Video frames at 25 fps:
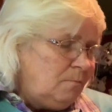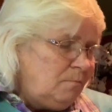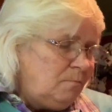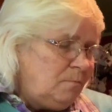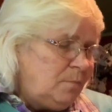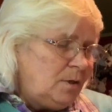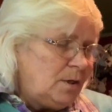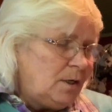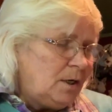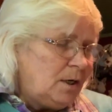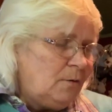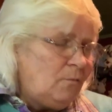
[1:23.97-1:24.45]

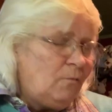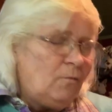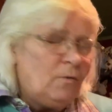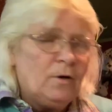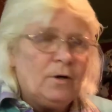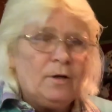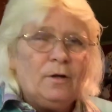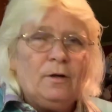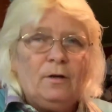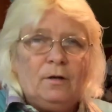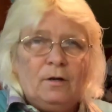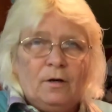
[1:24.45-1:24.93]
but I
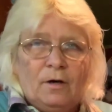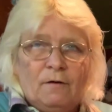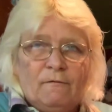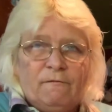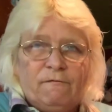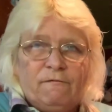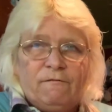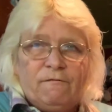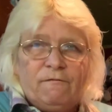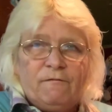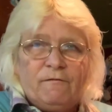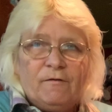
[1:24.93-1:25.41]
want
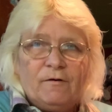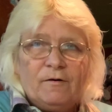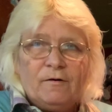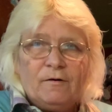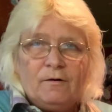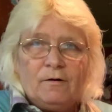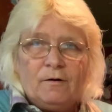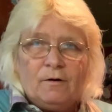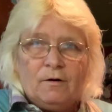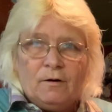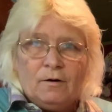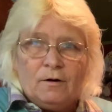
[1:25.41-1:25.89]
enough
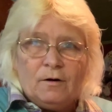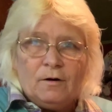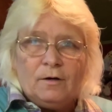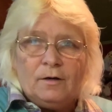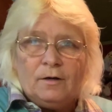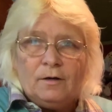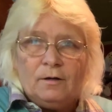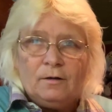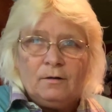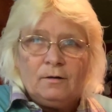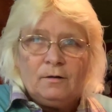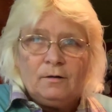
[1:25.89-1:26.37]

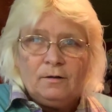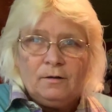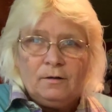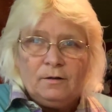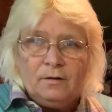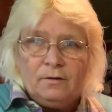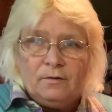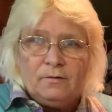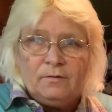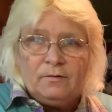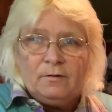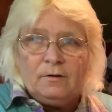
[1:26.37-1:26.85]
on
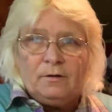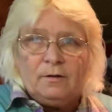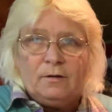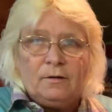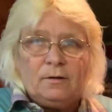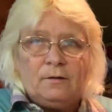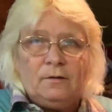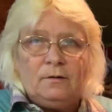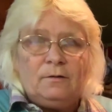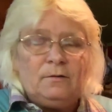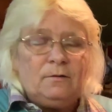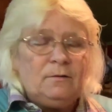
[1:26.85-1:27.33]
his
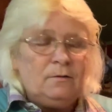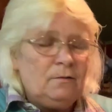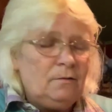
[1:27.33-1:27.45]
head,